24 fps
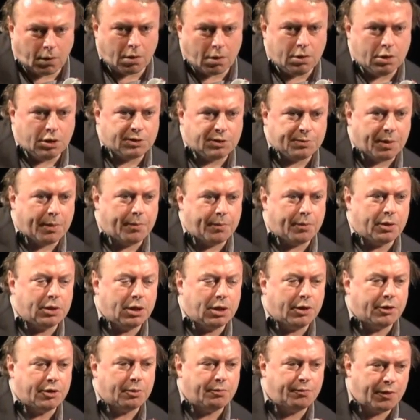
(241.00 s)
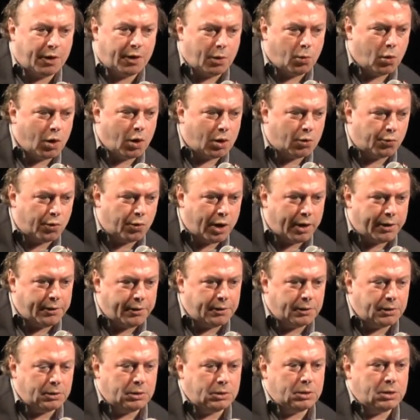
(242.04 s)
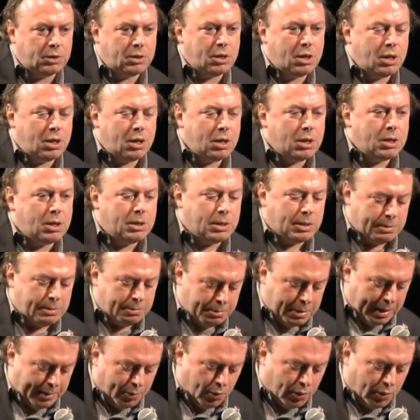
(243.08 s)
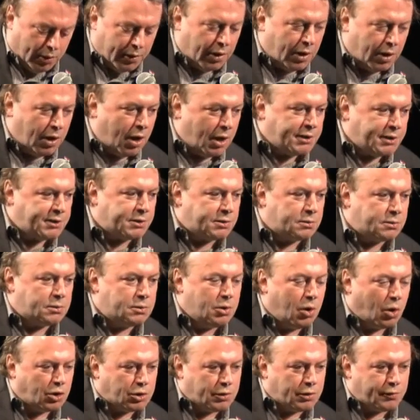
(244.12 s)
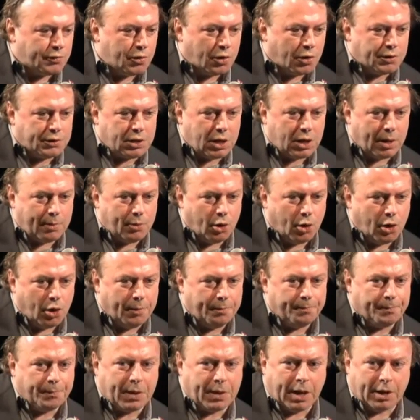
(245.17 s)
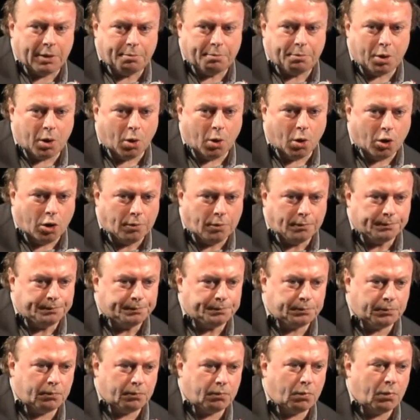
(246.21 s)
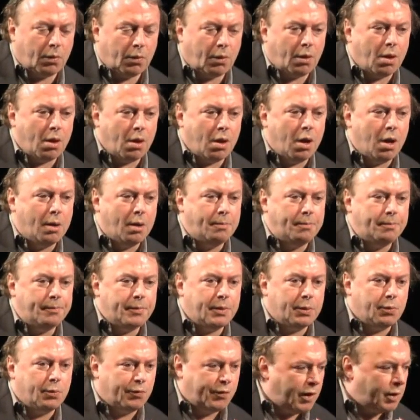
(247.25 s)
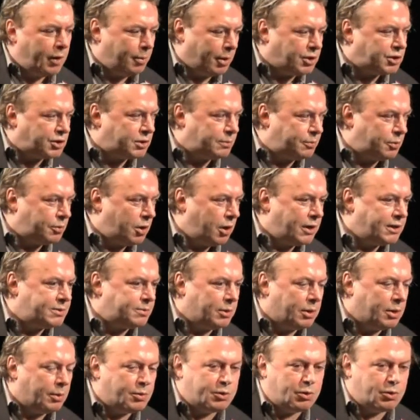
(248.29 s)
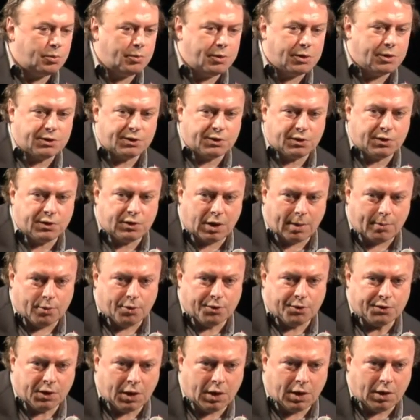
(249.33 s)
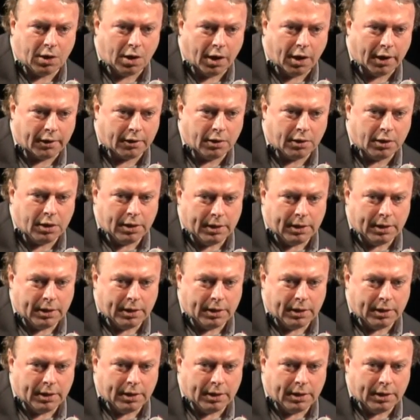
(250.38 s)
newspaper in London, very well read paper, one of the last not to have gone tabloid, had a poll. It very much surprised me. It was almost Saddam Hussein-like.